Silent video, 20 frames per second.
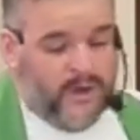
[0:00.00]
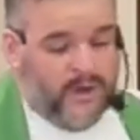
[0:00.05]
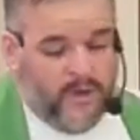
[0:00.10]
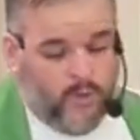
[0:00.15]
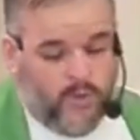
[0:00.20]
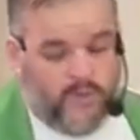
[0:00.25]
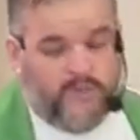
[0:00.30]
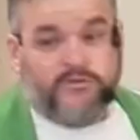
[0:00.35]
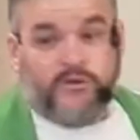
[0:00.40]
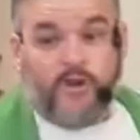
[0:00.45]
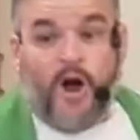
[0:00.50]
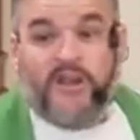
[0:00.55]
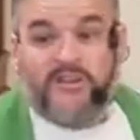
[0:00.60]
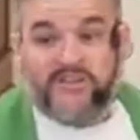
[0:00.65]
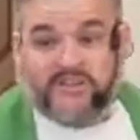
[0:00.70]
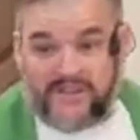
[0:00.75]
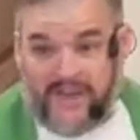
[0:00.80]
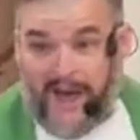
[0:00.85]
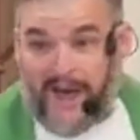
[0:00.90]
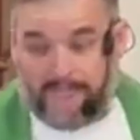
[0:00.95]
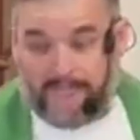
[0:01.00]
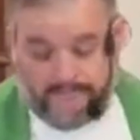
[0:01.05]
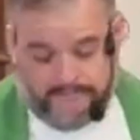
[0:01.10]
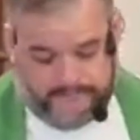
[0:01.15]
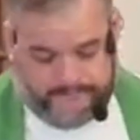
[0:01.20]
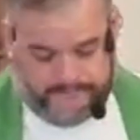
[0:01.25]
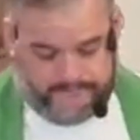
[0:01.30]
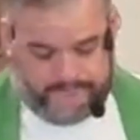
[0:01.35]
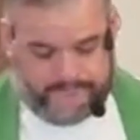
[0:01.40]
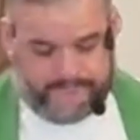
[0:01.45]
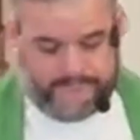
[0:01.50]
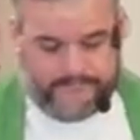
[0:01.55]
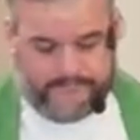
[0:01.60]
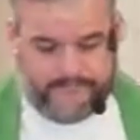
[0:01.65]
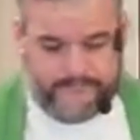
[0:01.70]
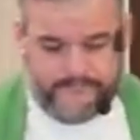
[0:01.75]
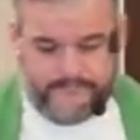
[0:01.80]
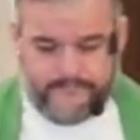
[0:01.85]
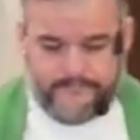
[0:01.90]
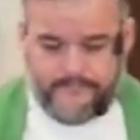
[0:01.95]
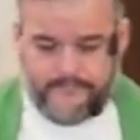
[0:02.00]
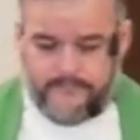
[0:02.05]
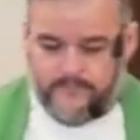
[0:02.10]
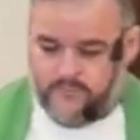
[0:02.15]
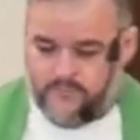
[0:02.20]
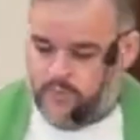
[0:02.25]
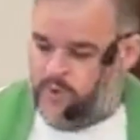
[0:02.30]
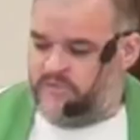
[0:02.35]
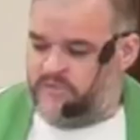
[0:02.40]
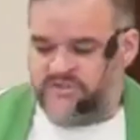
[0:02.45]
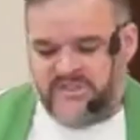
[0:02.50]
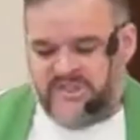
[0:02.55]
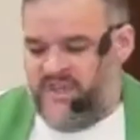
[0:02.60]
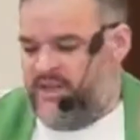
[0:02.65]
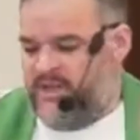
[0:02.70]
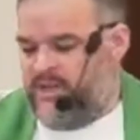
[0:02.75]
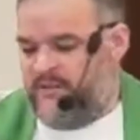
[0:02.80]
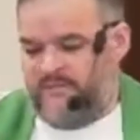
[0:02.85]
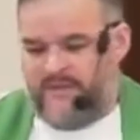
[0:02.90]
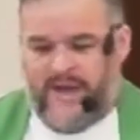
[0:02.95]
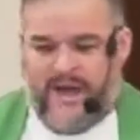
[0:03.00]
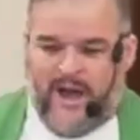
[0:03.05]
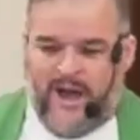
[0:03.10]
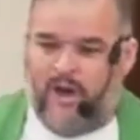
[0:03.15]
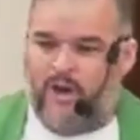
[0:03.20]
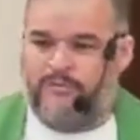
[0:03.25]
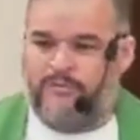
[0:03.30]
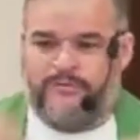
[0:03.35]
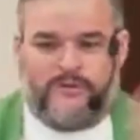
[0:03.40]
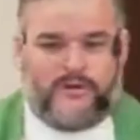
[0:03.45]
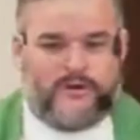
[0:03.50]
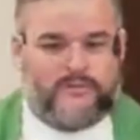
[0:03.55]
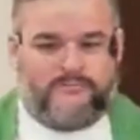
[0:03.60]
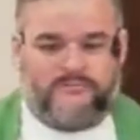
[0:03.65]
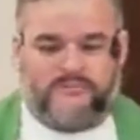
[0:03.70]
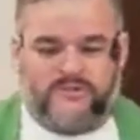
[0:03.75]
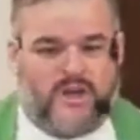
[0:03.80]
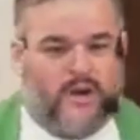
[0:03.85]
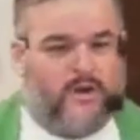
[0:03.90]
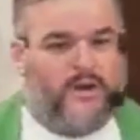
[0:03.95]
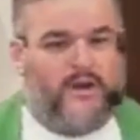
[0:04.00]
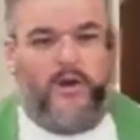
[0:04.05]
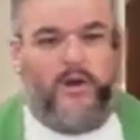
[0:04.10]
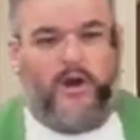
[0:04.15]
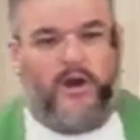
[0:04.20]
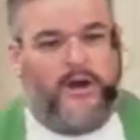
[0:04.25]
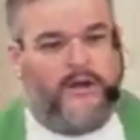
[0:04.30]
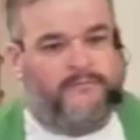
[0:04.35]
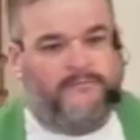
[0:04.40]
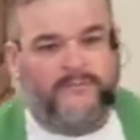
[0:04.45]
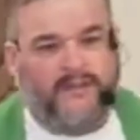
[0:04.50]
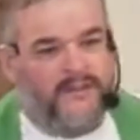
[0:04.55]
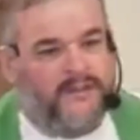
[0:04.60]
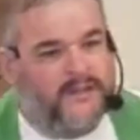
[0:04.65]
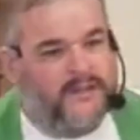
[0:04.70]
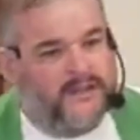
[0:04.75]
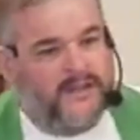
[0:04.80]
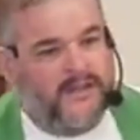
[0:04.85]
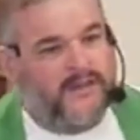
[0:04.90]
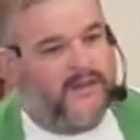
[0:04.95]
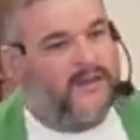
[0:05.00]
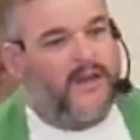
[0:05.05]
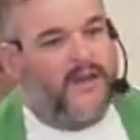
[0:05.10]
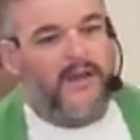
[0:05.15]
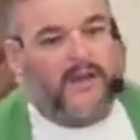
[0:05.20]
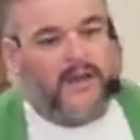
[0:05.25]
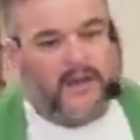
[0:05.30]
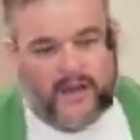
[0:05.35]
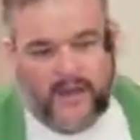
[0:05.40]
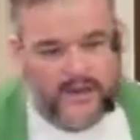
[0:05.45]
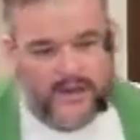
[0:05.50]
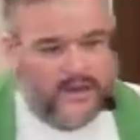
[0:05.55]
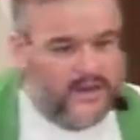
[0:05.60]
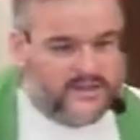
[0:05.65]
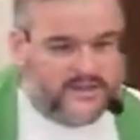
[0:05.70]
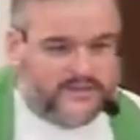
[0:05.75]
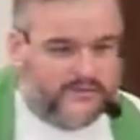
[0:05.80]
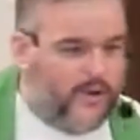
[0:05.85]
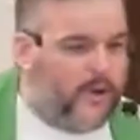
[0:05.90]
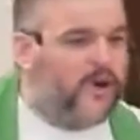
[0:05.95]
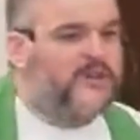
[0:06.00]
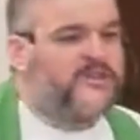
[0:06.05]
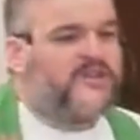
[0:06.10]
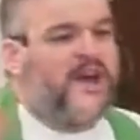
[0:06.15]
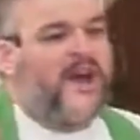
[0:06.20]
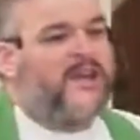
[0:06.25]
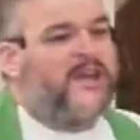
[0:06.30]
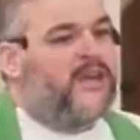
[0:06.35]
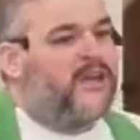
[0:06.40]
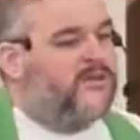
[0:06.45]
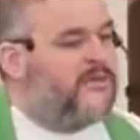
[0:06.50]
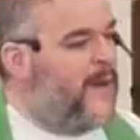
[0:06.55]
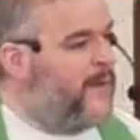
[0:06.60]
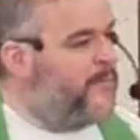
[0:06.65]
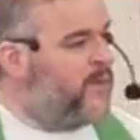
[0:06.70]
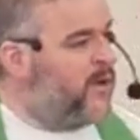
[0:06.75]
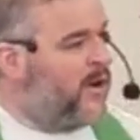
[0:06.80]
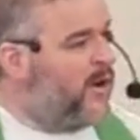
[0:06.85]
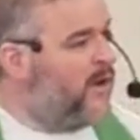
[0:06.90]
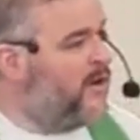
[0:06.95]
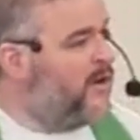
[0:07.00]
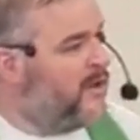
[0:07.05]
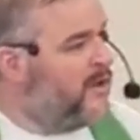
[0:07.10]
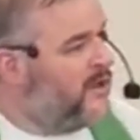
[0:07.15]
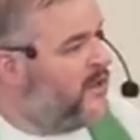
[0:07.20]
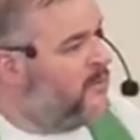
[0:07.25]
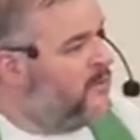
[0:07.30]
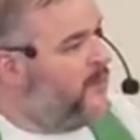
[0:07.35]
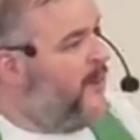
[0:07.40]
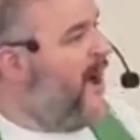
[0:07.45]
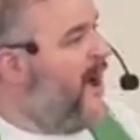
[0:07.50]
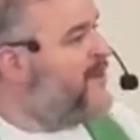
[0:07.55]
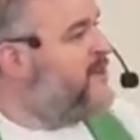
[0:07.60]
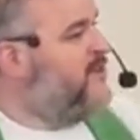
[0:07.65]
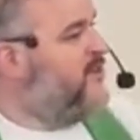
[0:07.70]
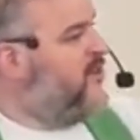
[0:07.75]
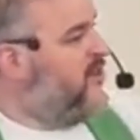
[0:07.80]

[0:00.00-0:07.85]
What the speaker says: We've lost that. We've seen it now for going on, in, as far as I can remember, back to the